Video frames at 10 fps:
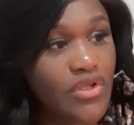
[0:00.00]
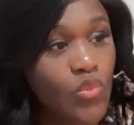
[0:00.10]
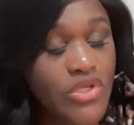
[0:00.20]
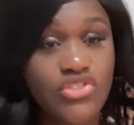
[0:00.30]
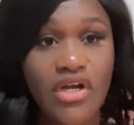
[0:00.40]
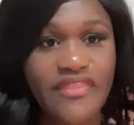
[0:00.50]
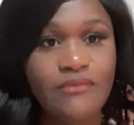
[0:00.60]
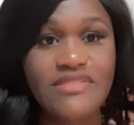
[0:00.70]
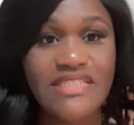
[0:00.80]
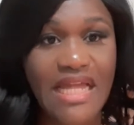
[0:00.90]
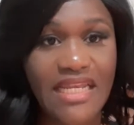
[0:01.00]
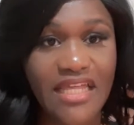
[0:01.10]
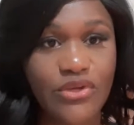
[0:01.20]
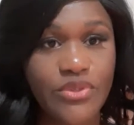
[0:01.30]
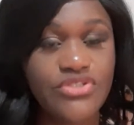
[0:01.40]
We taught them sign
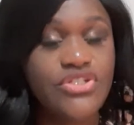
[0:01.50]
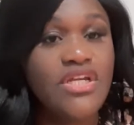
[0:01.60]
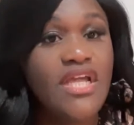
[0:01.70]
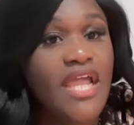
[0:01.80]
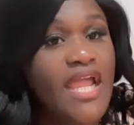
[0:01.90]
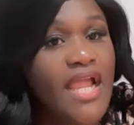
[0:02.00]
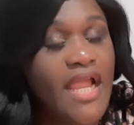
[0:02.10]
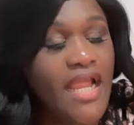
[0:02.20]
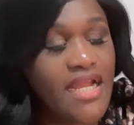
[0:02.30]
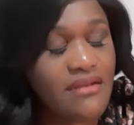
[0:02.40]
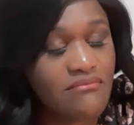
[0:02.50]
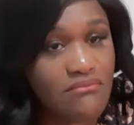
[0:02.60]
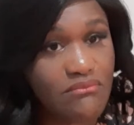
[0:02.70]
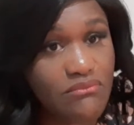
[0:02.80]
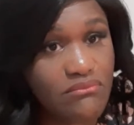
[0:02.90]
language.
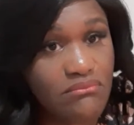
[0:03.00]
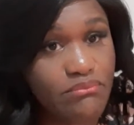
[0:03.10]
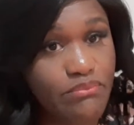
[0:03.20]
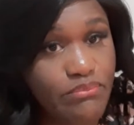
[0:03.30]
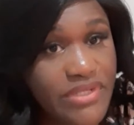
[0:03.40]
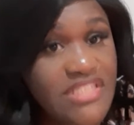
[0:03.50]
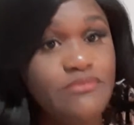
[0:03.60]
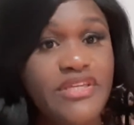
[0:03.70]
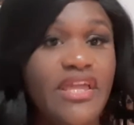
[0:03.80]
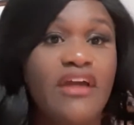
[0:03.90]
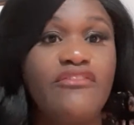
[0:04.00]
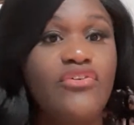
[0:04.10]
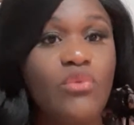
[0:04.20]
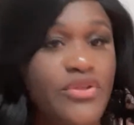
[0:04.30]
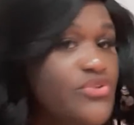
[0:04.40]
And please be
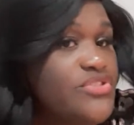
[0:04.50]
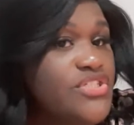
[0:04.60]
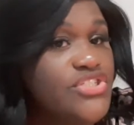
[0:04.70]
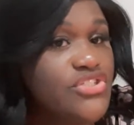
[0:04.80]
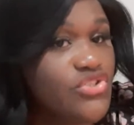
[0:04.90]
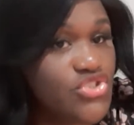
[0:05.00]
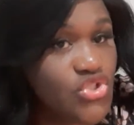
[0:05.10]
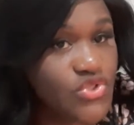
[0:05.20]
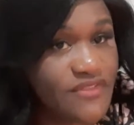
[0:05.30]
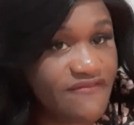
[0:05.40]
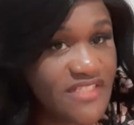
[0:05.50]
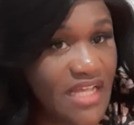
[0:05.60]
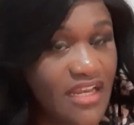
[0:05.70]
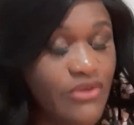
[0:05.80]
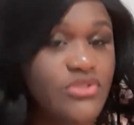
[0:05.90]
careful when you're teaching your children
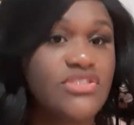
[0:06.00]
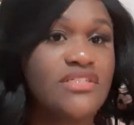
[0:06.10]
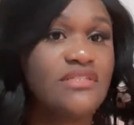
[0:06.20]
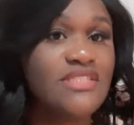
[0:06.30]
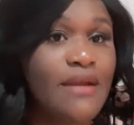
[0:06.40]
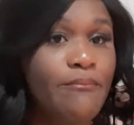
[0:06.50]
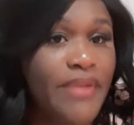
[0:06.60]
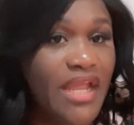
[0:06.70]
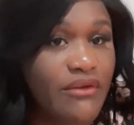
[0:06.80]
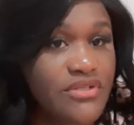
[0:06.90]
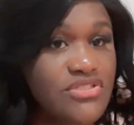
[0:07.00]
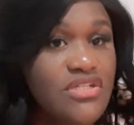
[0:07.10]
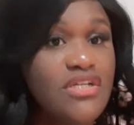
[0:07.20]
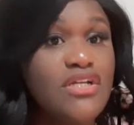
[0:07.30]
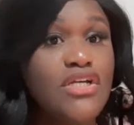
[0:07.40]
sign language. Sometimes parents
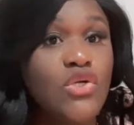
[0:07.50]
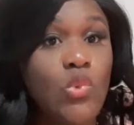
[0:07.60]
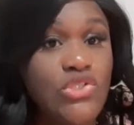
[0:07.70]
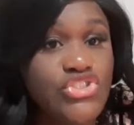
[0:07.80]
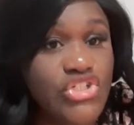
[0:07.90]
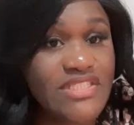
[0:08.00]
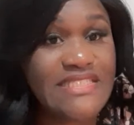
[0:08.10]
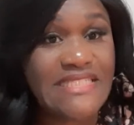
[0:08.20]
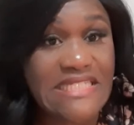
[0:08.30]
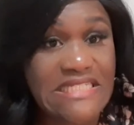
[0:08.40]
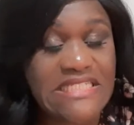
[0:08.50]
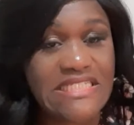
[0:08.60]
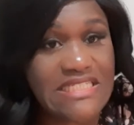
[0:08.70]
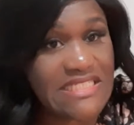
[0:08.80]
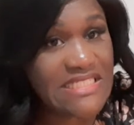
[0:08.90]
will just teach
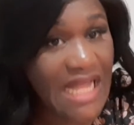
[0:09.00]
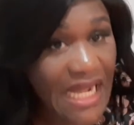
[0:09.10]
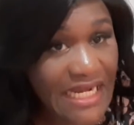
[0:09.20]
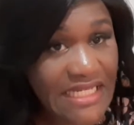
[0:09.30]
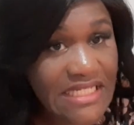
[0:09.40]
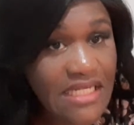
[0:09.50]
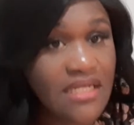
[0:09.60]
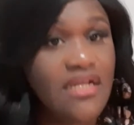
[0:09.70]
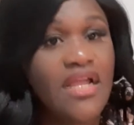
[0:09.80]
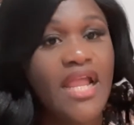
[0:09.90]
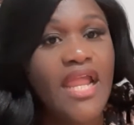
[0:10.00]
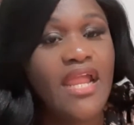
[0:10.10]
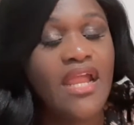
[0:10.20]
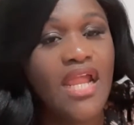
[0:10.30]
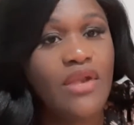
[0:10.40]
the sign,
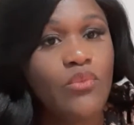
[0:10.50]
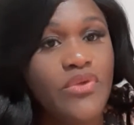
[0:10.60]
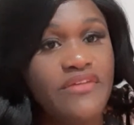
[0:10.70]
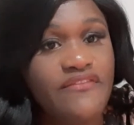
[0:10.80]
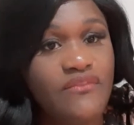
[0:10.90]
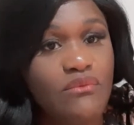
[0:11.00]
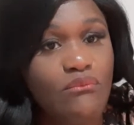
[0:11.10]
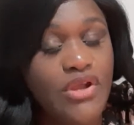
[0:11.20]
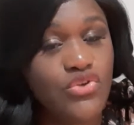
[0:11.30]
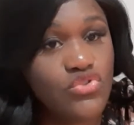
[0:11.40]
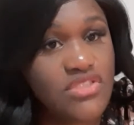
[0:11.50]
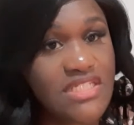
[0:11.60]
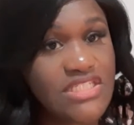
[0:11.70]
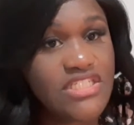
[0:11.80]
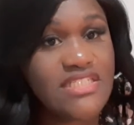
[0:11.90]
and when you're
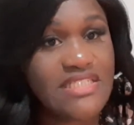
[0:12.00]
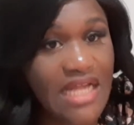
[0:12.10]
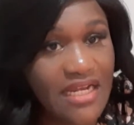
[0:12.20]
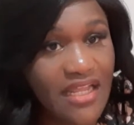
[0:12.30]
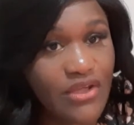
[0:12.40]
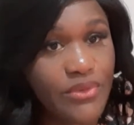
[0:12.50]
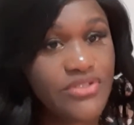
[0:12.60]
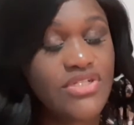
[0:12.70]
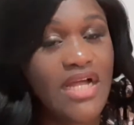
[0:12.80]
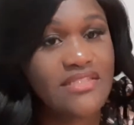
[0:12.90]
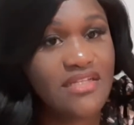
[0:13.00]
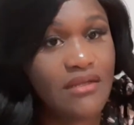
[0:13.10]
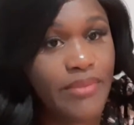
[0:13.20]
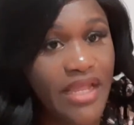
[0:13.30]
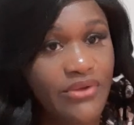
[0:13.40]
teaching sign language, I
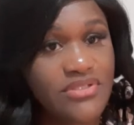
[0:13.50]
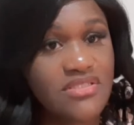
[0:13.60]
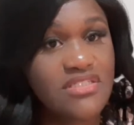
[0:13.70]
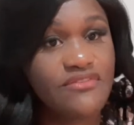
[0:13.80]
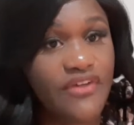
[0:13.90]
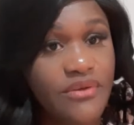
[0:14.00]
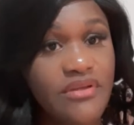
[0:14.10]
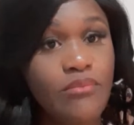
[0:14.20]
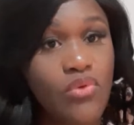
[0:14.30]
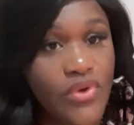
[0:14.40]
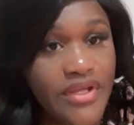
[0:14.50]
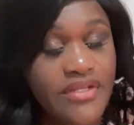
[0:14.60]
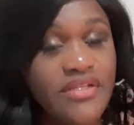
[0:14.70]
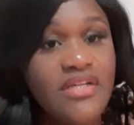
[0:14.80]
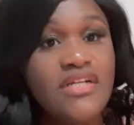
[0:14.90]
tell parents it's very
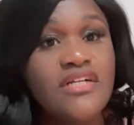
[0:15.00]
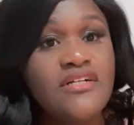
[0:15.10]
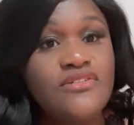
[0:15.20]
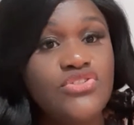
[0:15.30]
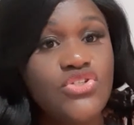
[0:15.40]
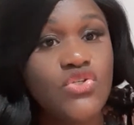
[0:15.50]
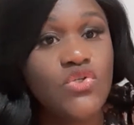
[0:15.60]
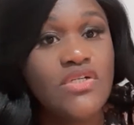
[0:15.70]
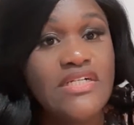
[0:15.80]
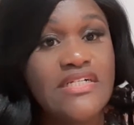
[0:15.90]
important to